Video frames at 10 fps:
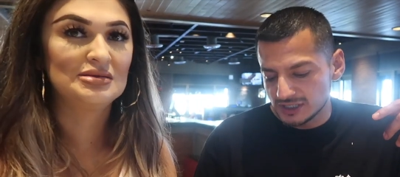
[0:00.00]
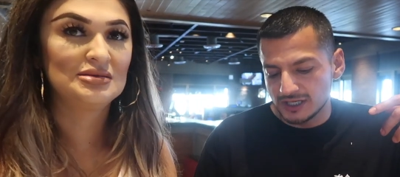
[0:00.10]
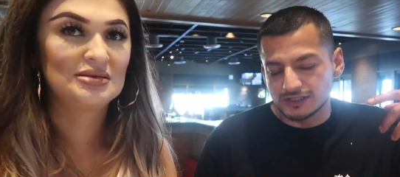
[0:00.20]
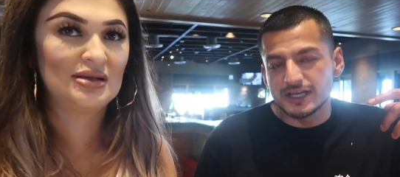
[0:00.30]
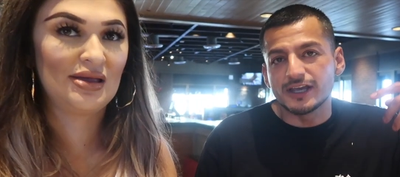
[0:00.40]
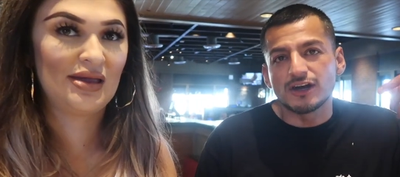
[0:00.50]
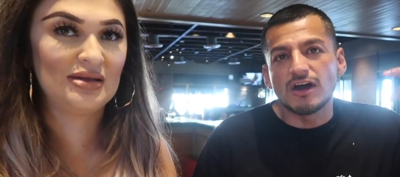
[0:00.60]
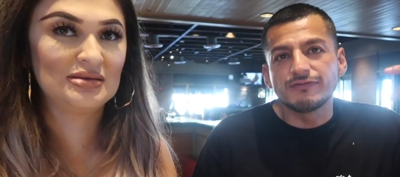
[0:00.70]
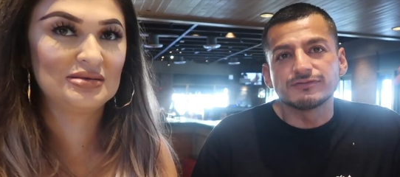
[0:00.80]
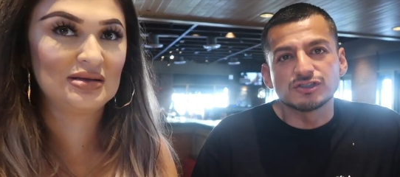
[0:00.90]
Speaker 1: just take it
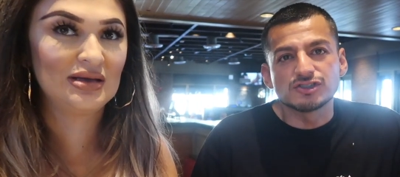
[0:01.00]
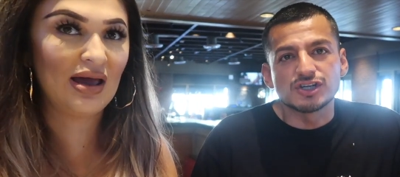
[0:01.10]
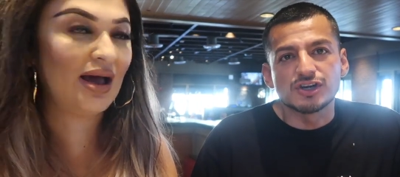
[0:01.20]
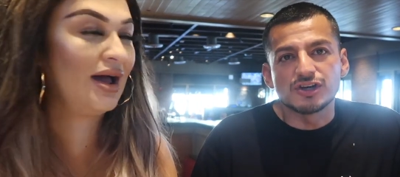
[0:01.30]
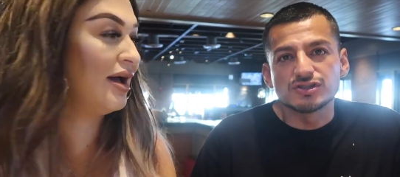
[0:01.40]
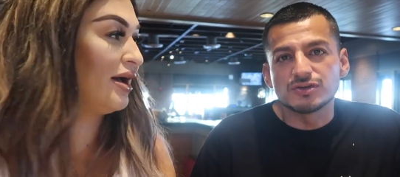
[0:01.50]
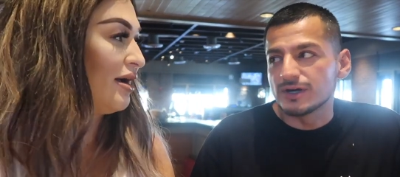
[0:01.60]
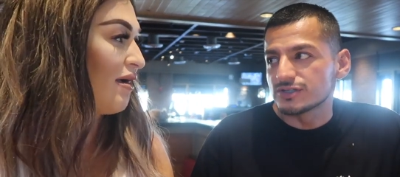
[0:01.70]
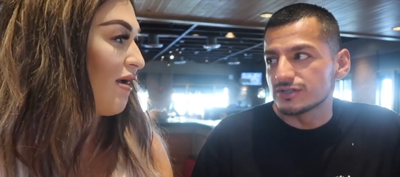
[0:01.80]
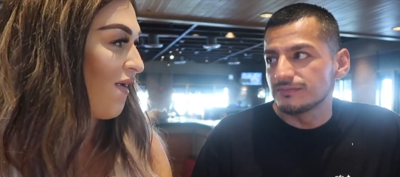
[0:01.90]
off so she yeah. the
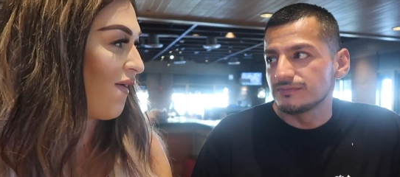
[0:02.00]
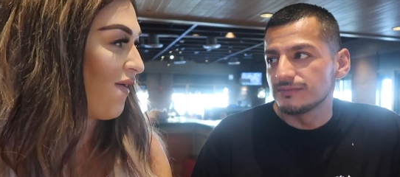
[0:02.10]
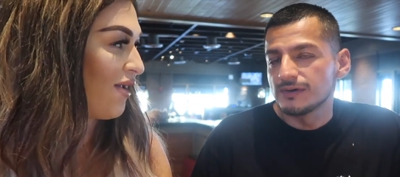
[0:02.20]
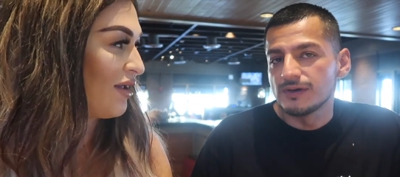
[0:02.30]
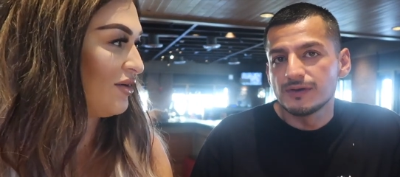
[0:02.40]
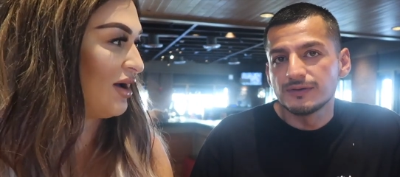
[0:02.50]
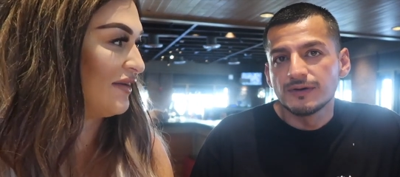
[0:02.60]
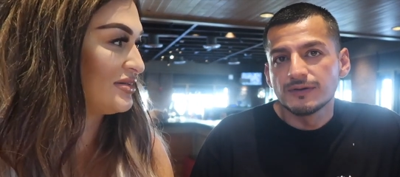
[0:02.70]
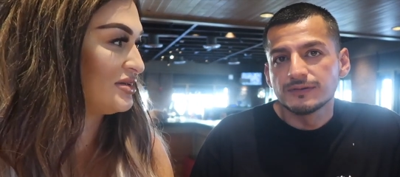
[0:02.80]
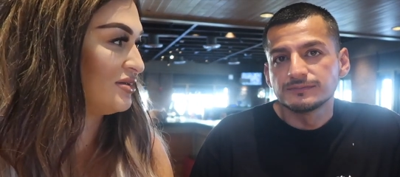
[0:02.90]
restroom?
Speaker 2: You
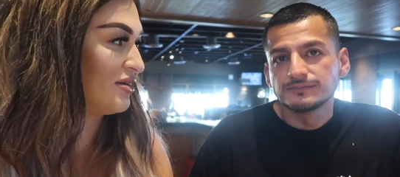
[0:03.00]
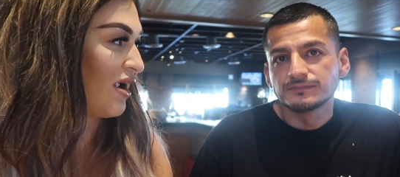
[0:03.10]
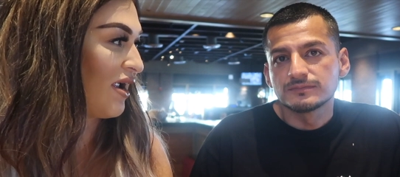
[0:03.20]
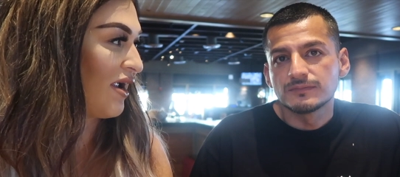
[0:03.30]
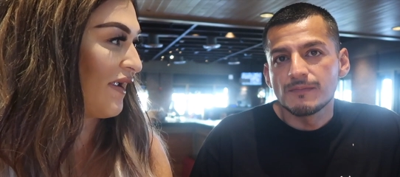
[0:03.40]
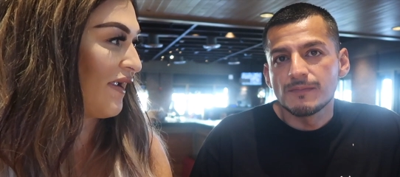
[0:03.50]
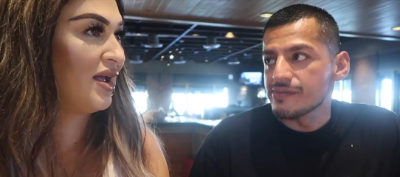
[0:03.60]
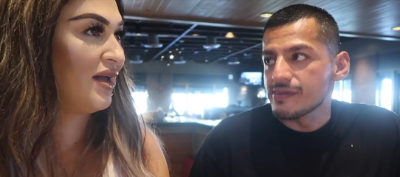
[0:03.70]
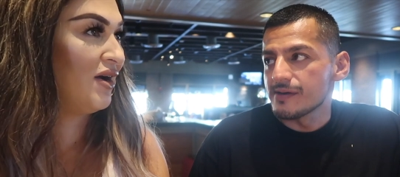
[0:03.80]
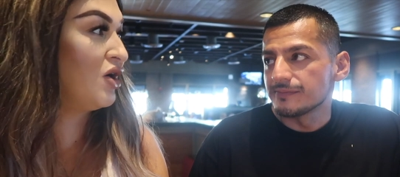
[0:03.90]
have
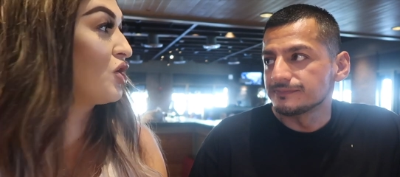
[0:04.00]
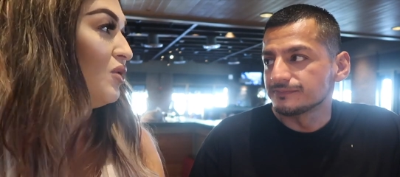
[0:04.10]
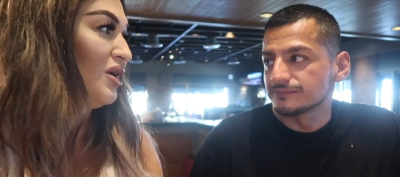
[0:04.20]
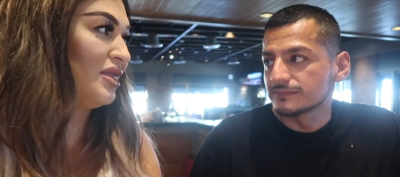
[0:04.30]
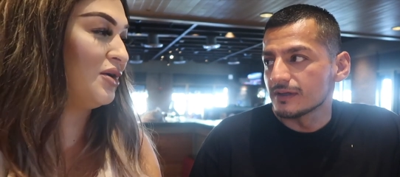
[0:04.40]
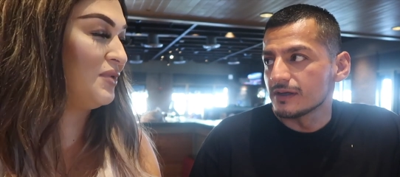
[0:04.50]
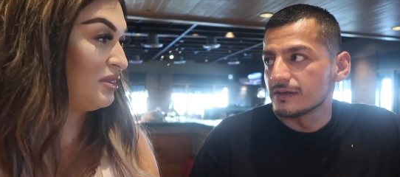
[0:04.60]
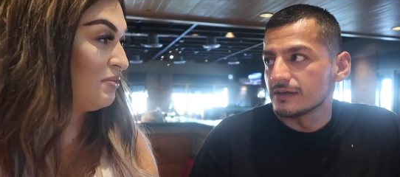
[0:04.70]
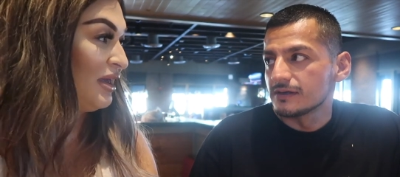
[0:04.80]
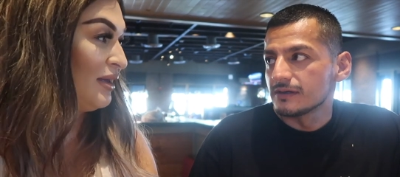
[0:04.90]
to. Or go in there
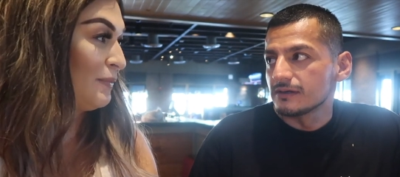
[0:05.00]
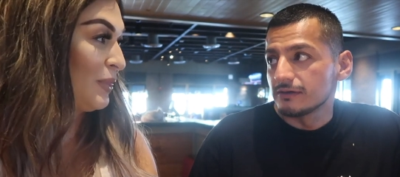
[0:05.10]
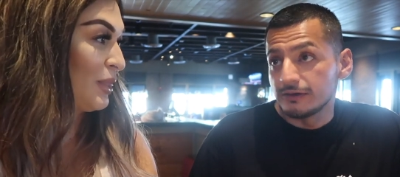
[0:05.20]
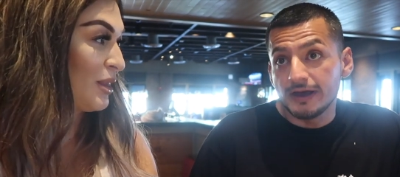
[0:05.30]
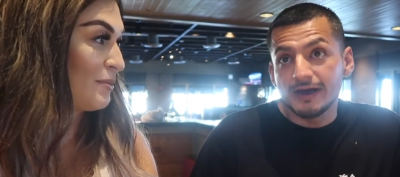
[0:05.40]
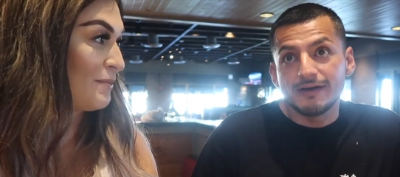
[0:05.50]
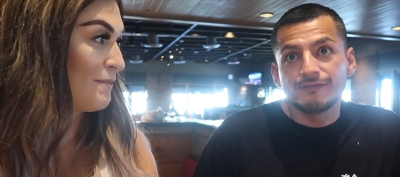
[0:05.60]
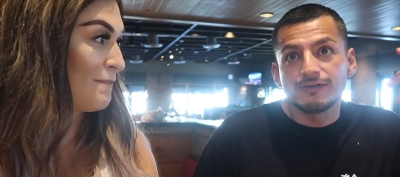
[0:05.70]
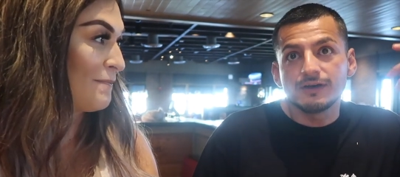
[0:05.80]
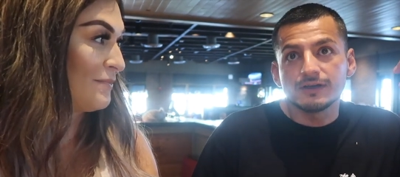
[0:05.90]
with me.
Speaker 1: Yeah,
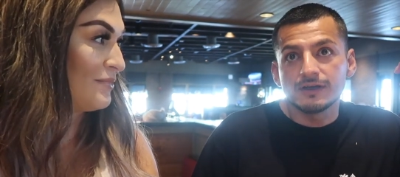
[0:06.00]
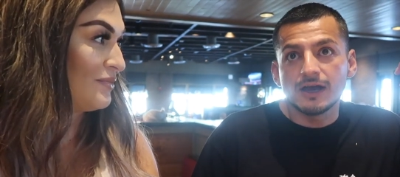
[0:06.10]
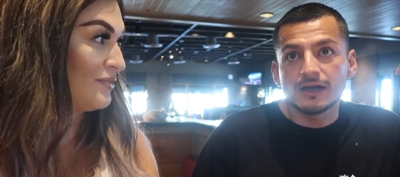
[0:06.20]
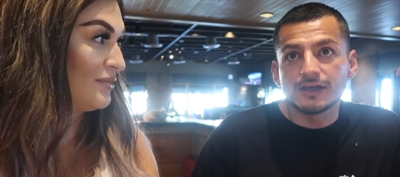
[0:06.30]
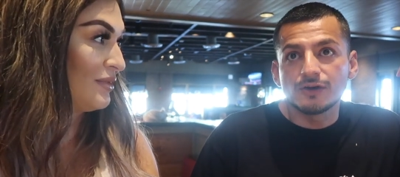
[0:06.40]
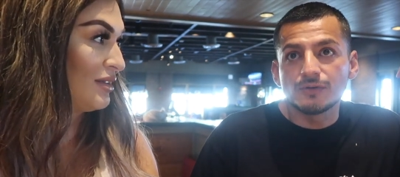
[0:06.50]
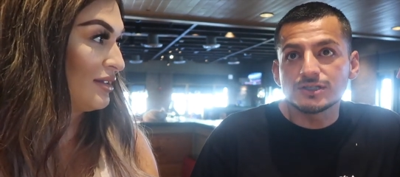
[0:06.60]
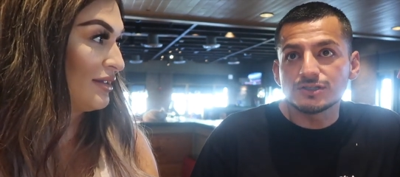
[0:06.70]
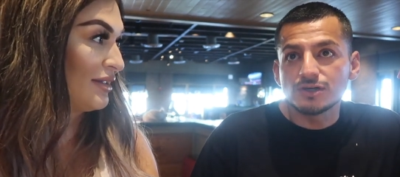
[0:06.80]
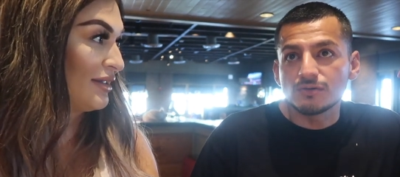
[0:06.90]
yeah, get
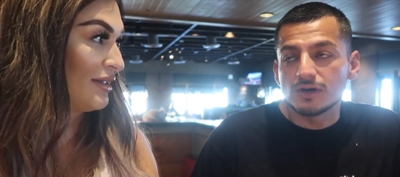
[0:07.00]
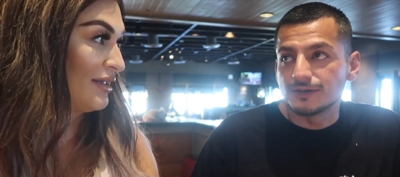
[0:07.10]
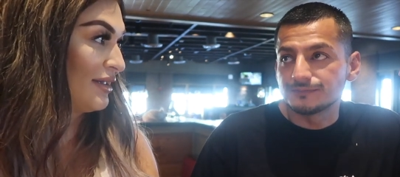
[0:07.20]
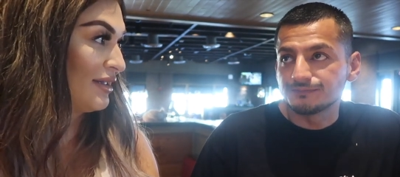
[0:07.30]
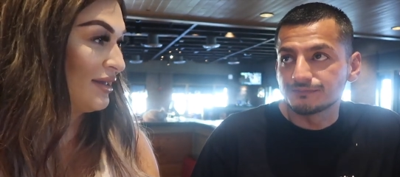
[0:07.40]
arrested or what? I'm